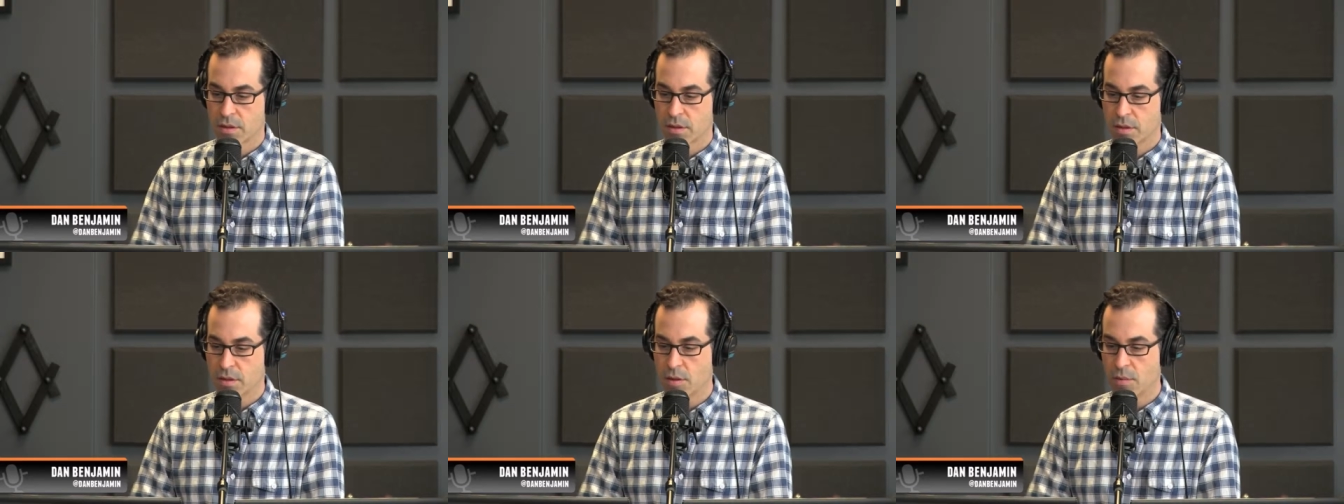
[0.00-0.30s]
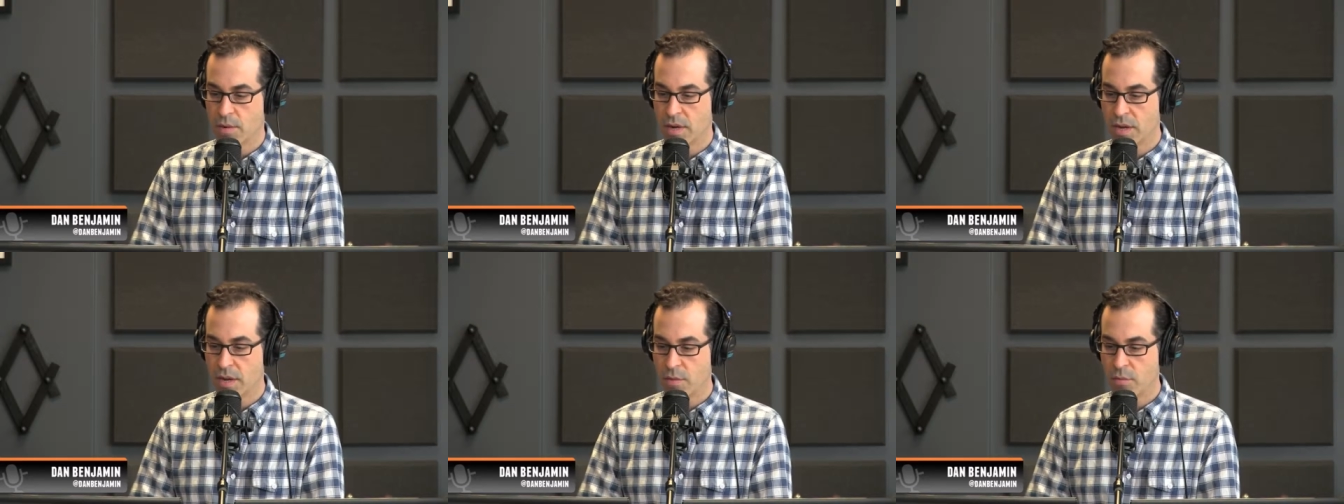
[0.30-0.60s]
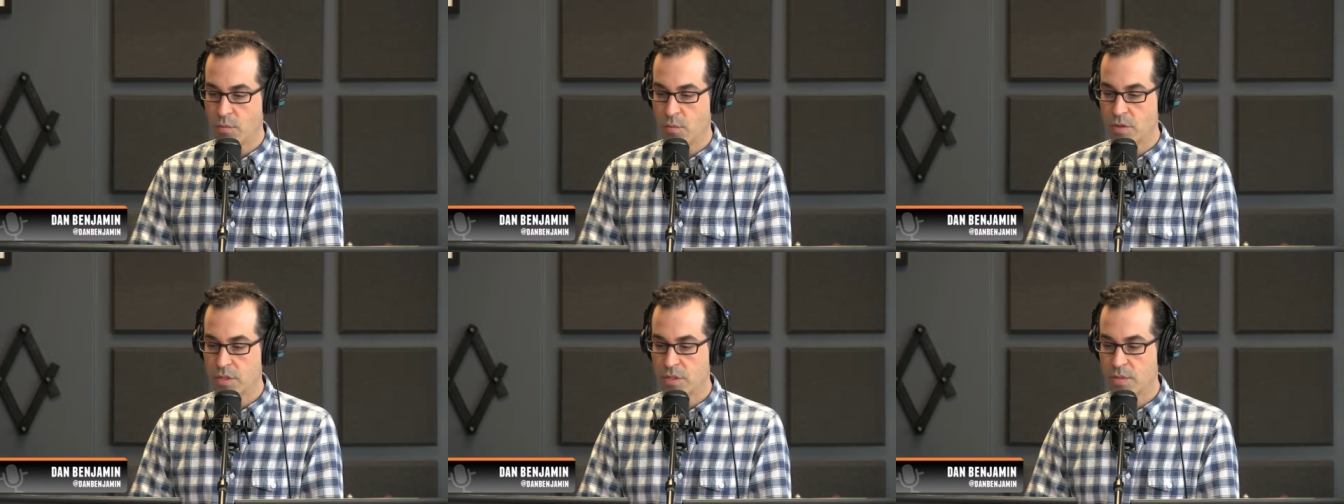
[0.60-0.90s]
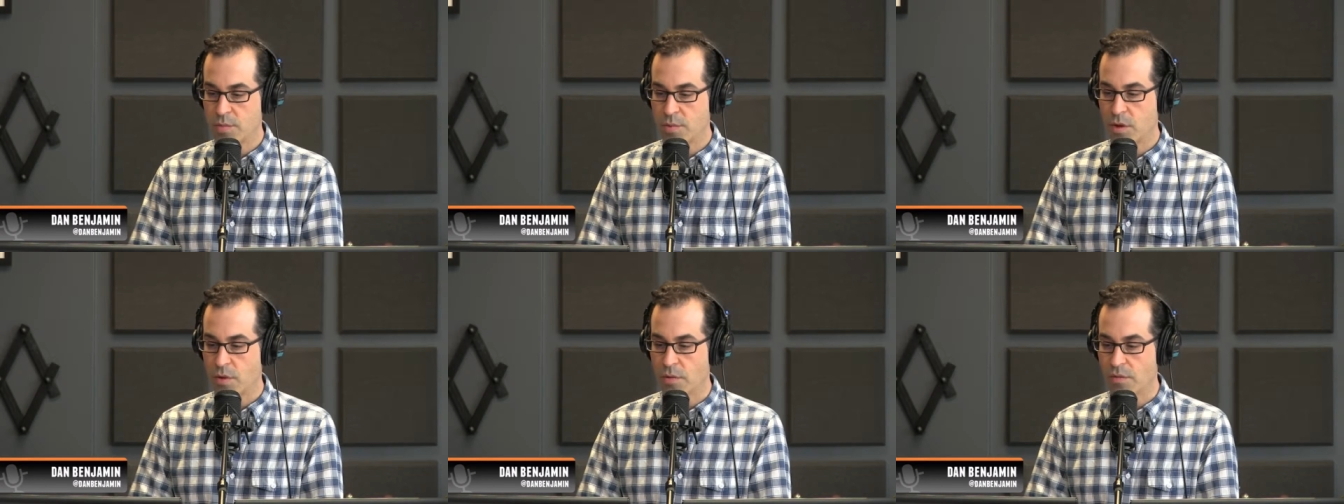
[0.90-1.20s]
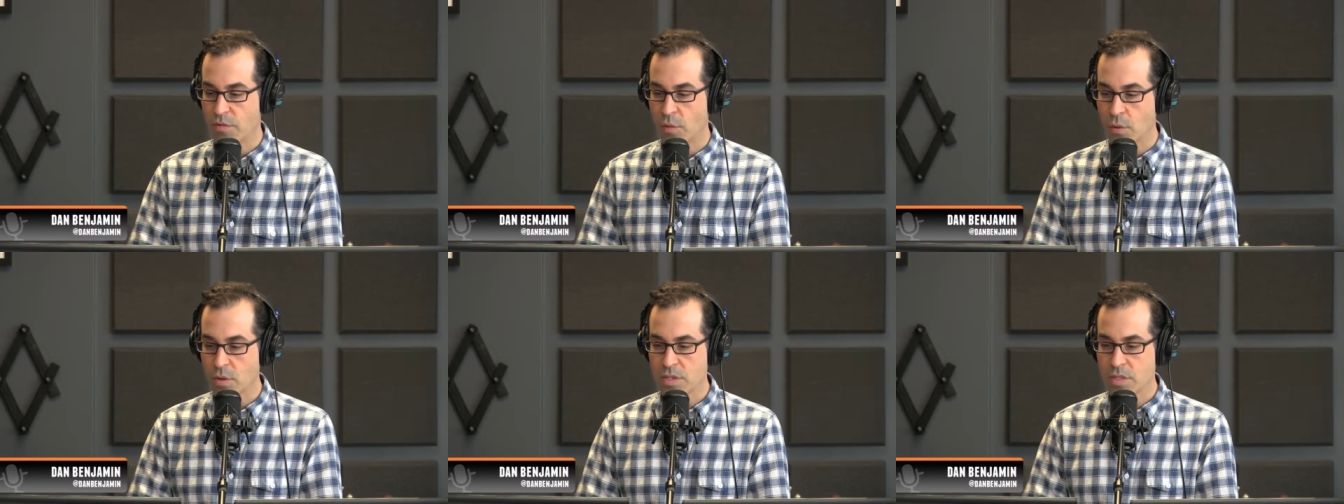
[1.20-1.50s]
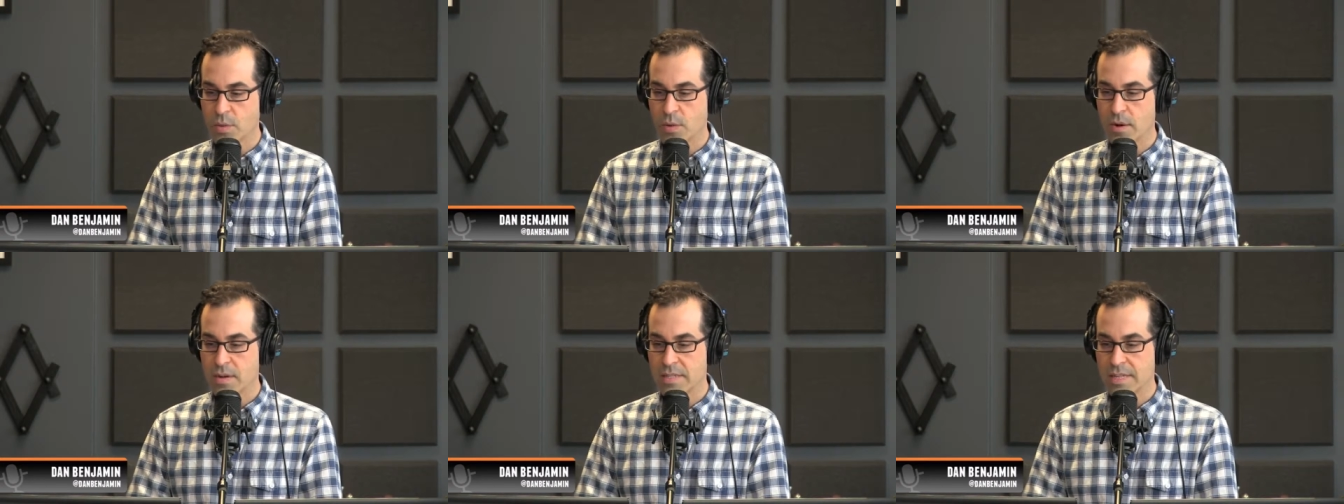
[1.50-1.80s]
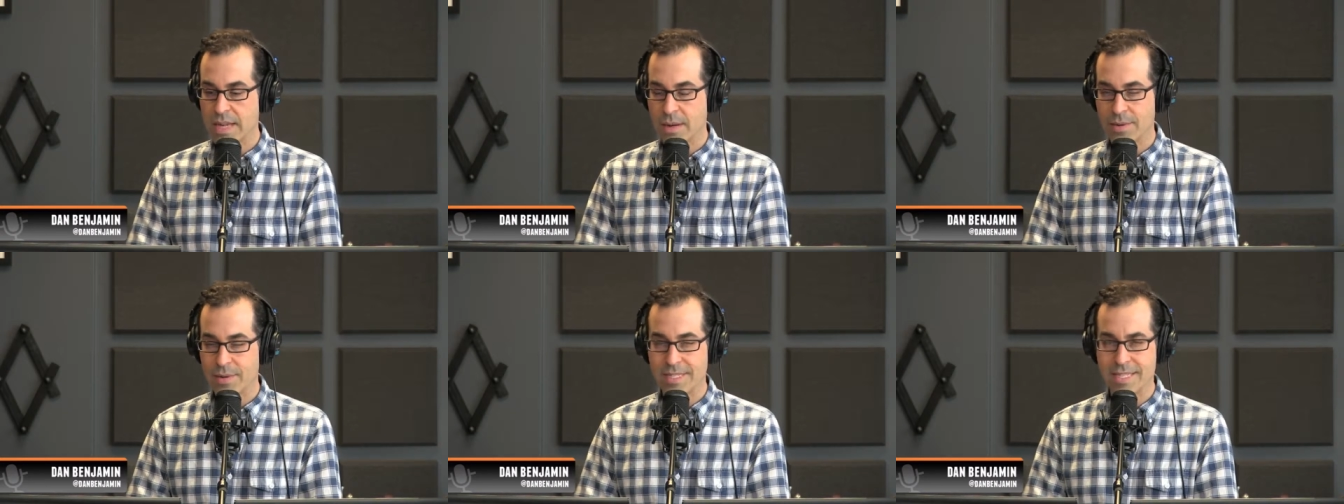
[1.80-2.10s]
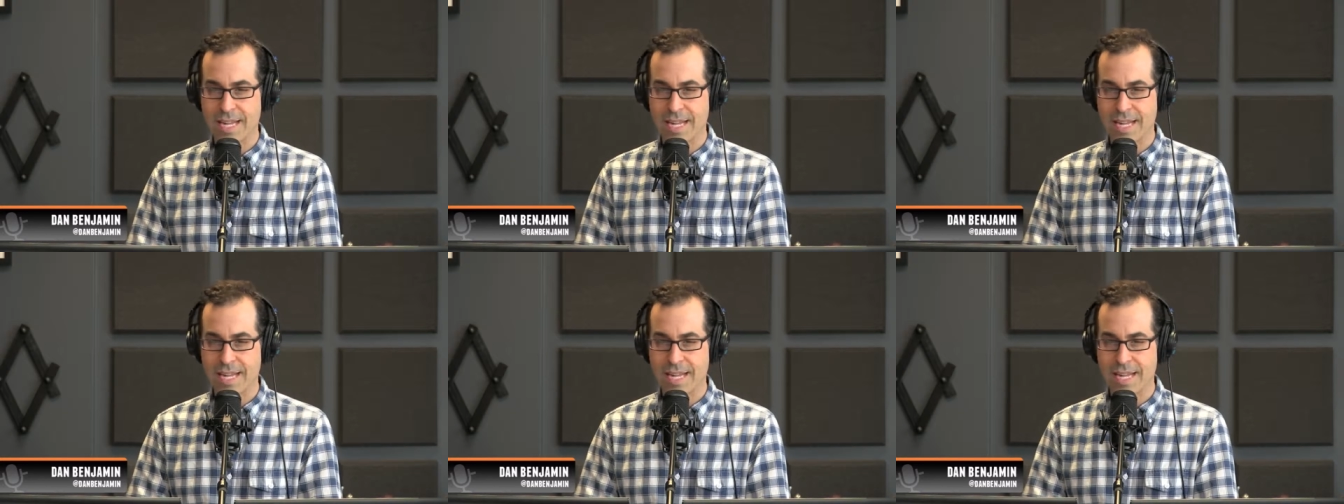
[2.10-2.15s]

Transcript: No one. Foursquare is now a